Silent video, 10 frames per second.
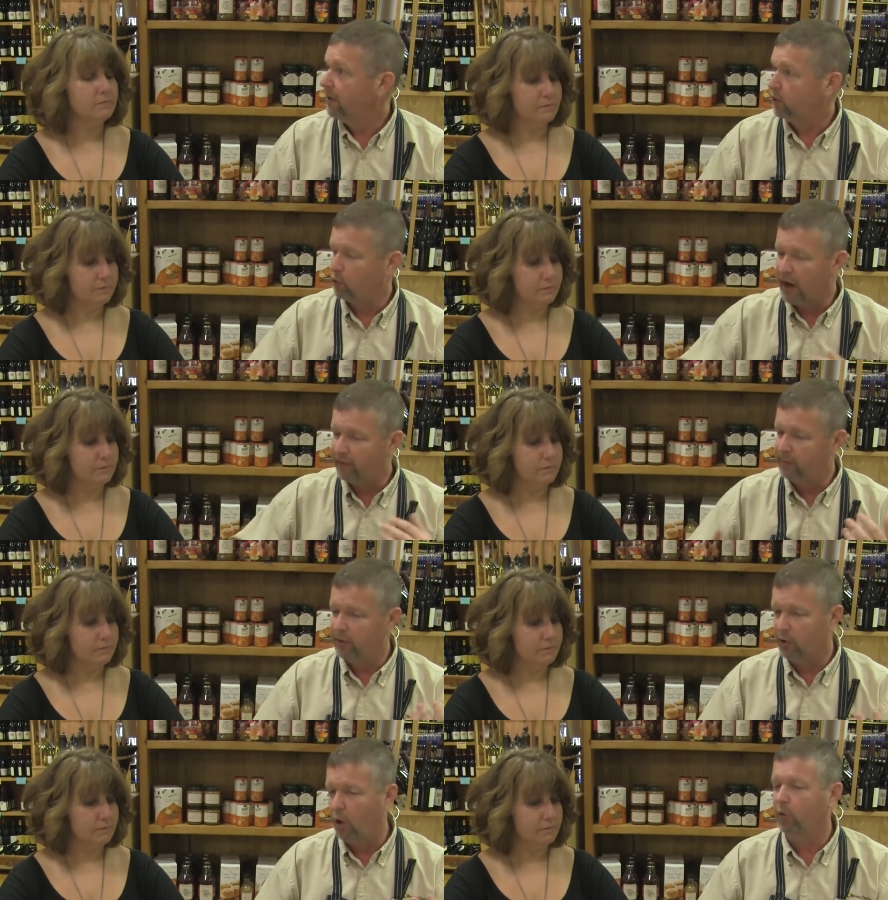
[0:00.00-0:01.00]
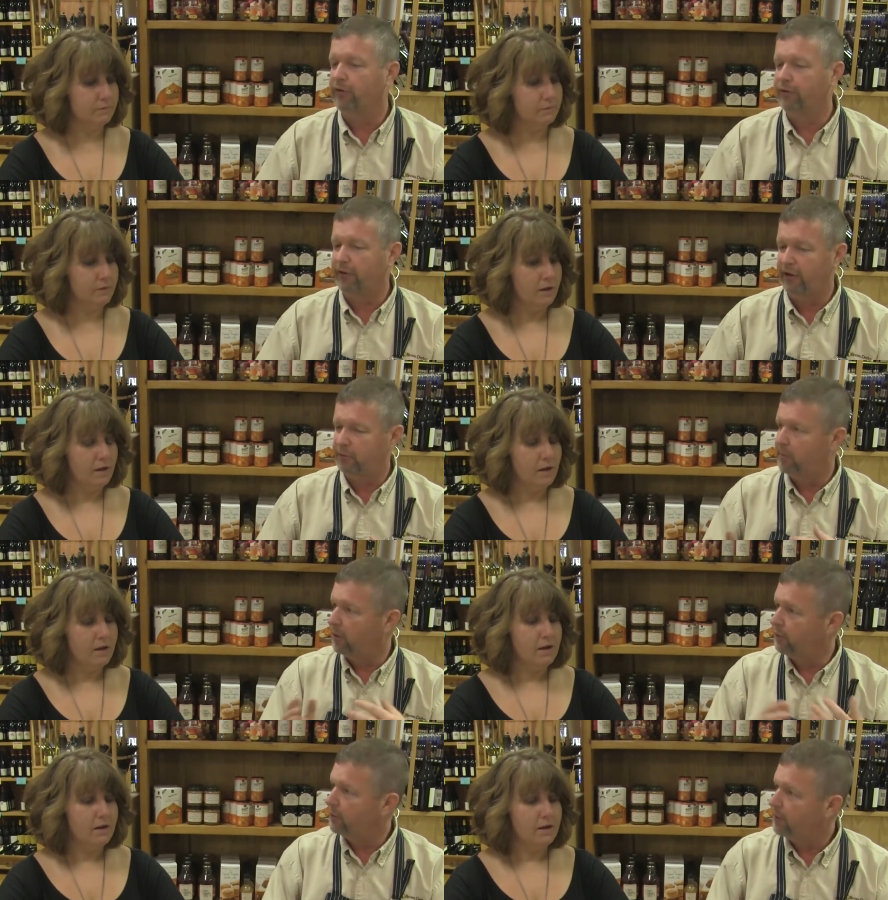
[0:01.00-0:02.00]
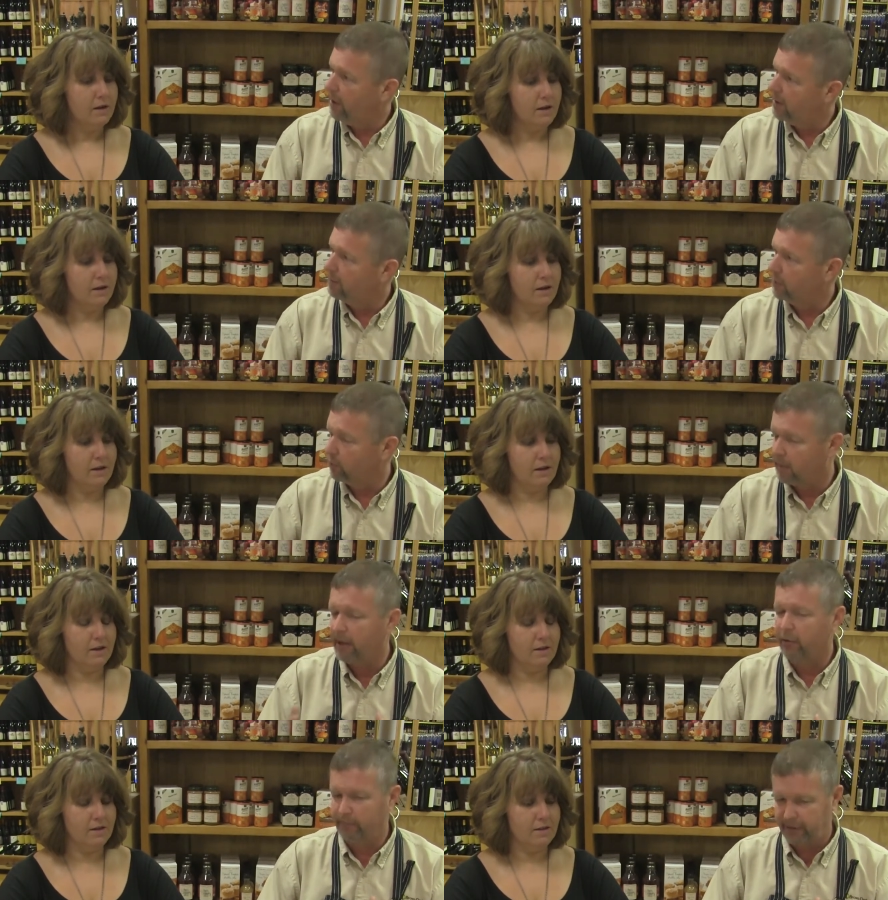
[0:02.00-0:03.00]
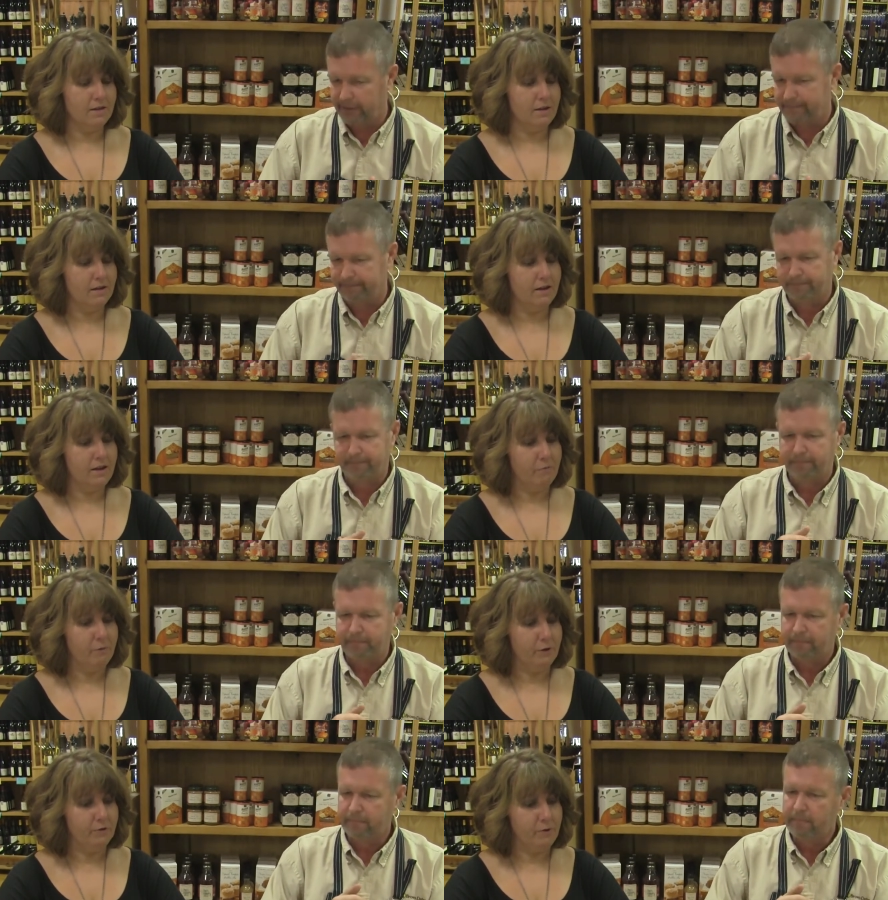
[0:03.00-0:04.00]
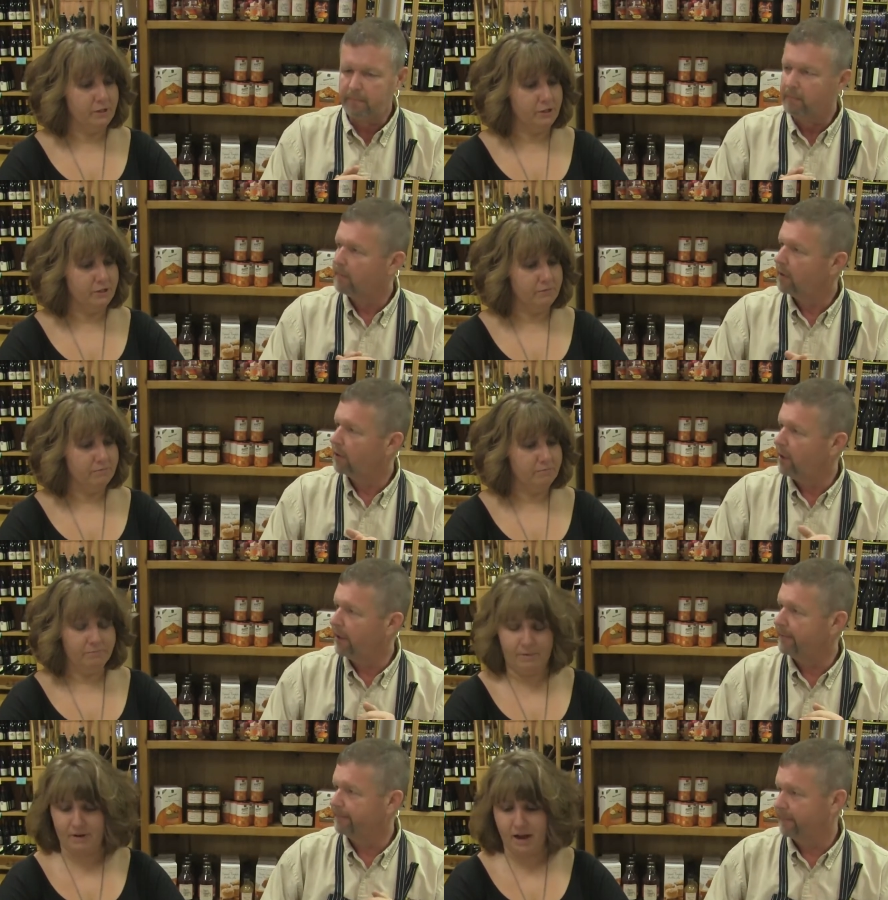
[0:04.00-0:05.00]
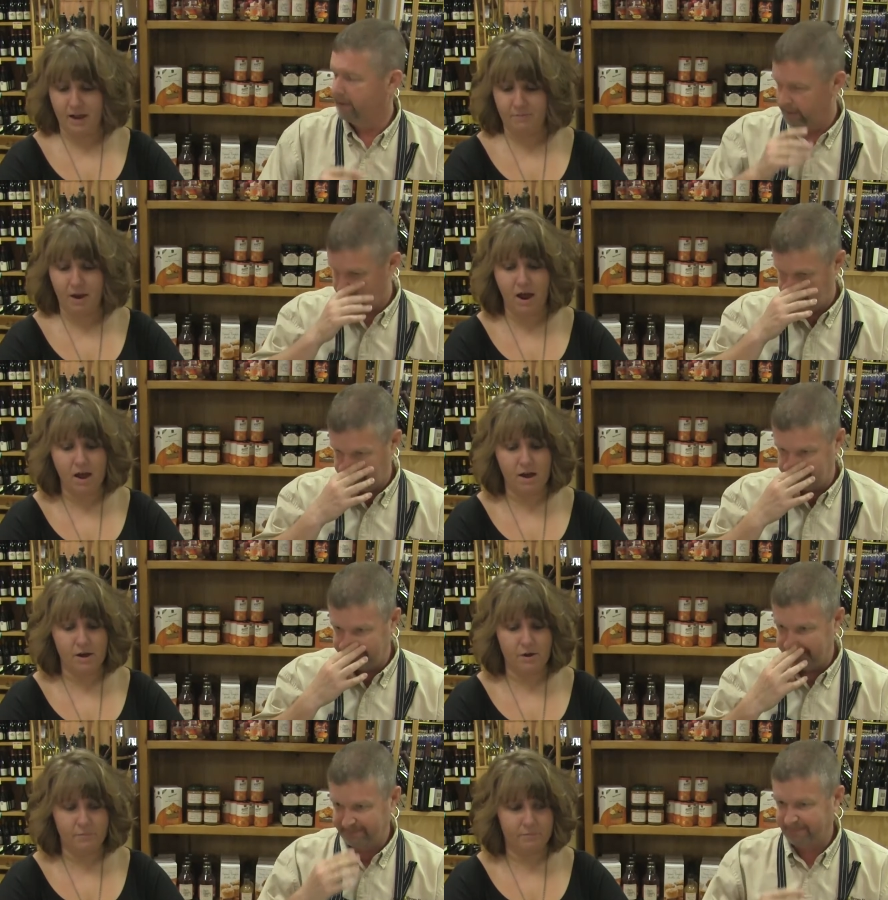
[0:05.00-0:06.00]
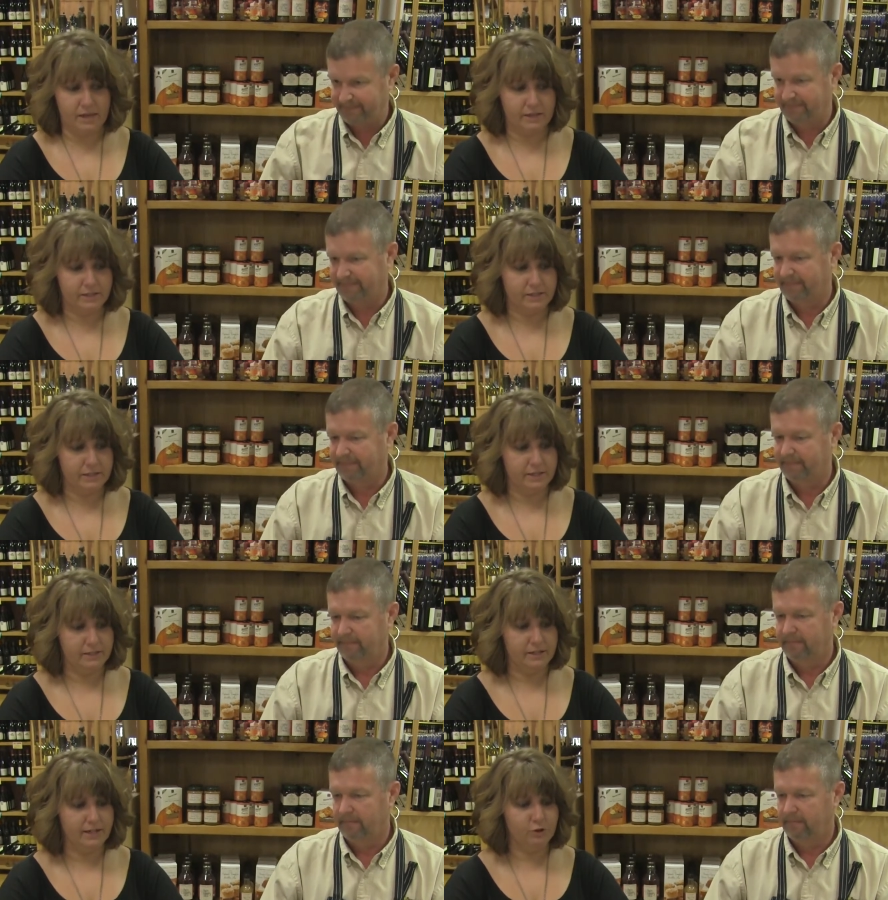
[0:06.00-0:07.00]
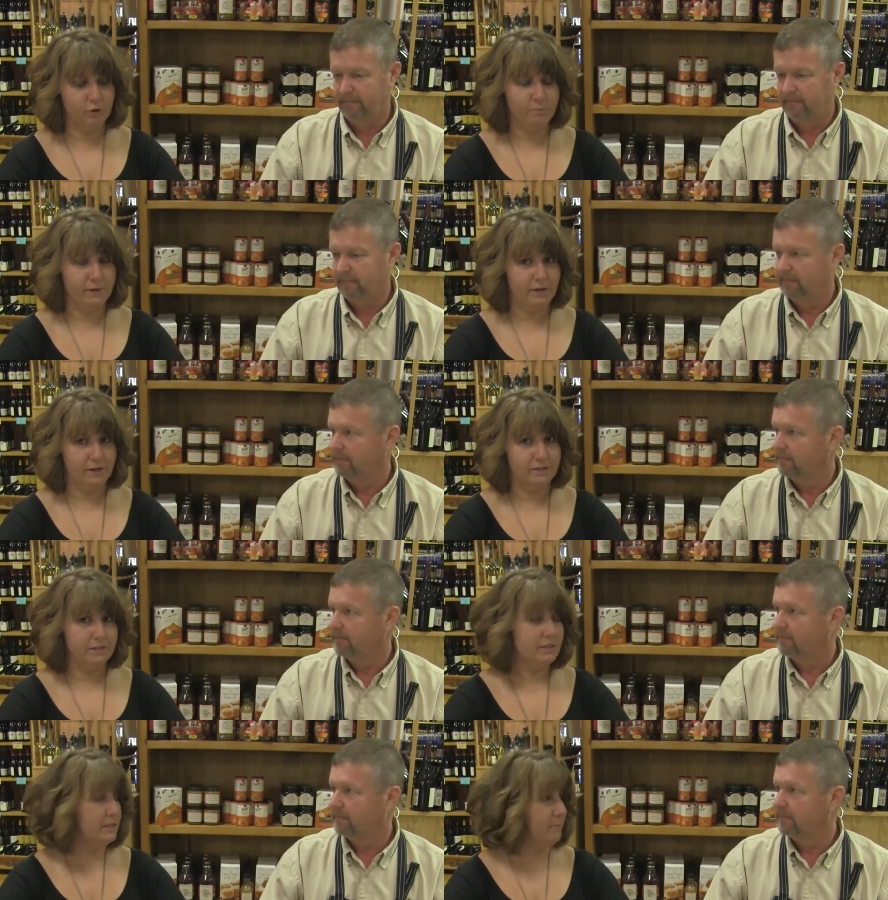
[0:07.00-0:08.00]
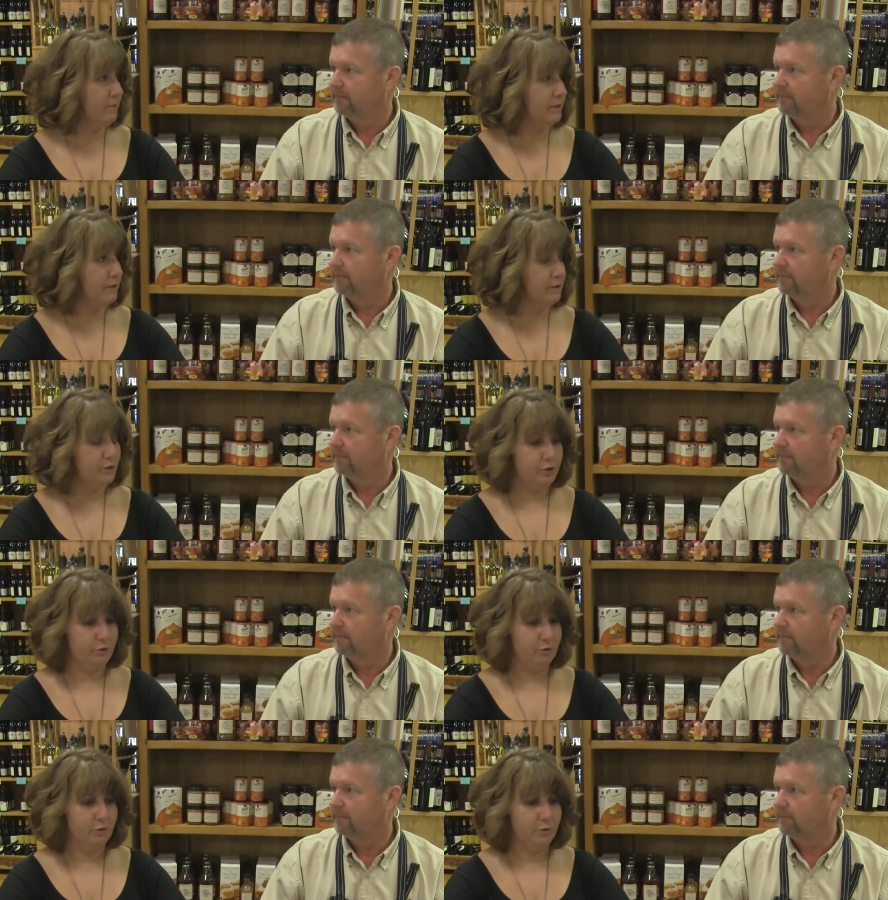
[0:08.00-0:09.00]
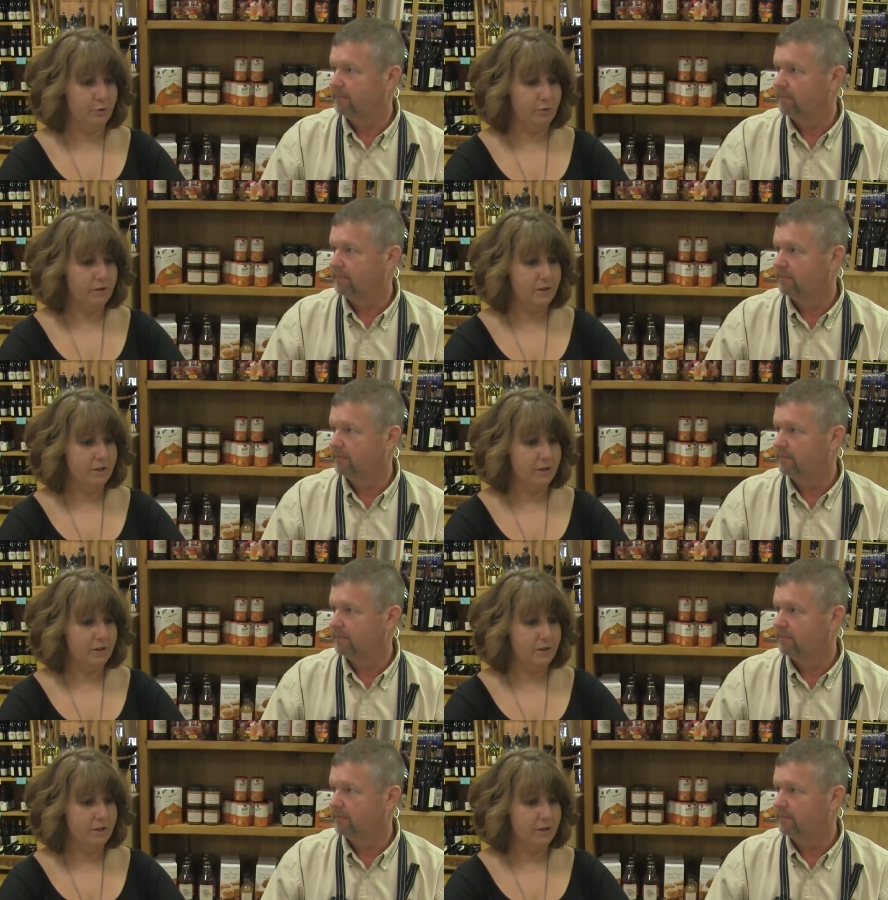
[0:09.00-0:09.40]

Speaker 1: And draft beer always tastes better than canned beer or bottled beer.
Speaker 2: Okay, weird question. Okay. Maybe not. Um, is is nitro beers similar to